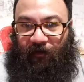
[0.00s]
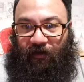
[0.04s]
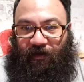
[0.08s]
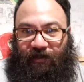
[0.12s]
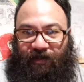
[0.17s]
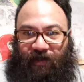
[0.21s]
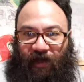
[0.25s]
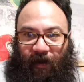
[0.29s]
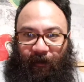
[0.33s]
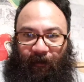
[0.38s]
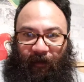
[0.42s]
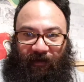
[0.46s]
this is the
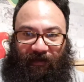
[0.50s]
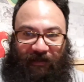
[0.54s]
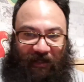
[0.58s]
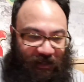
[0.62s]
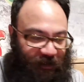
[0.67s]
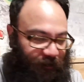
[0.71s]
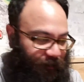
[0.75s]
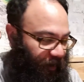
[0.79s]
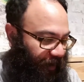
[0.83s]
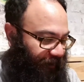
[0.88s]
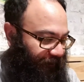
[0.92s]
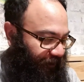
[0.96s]
first
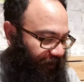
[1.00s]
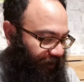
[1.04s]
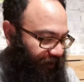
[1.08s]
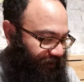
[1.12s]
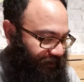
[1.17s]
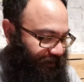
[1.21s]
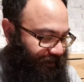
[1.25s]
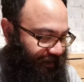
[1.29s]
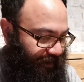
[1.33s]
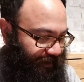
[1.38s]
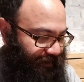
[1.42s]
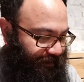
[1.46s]
time I touched my
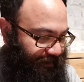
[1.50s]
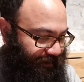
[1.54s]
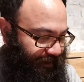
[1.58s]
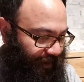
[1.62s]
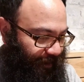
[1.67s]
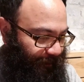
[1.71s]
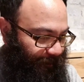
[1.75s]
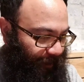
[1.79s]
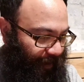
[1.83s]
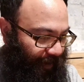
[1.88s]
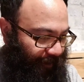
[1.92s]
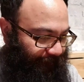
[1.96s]
phone
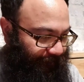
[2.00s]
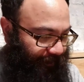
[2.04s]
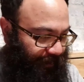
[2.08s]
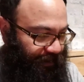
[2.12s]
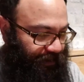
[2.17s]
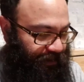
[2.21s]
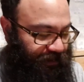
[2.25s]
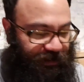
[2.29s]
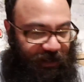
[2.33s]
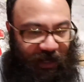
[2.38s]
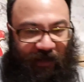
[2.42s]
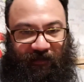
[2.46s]
since
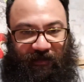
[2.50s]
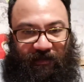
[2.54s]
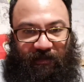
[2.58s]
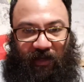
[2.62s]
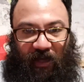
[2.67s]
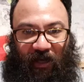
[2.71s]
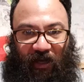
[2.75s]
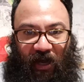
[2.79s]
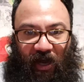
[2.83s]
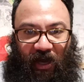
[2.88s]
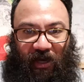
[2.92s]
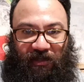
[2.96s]
I finished
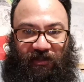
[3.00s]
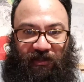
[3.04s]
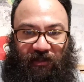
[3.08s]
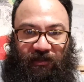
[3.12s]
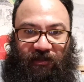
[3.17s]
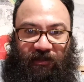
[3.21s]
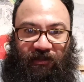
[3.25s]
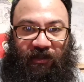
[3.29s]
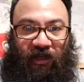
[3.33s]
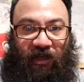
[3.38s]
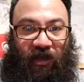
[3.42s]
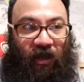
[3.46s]
at the
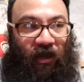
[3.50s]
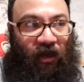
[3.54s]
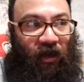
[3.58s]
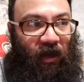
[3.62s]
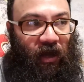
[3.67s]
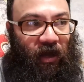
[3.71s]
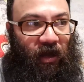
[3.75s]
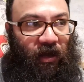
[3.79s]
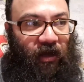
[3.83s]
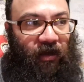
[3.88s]
psychiatrist,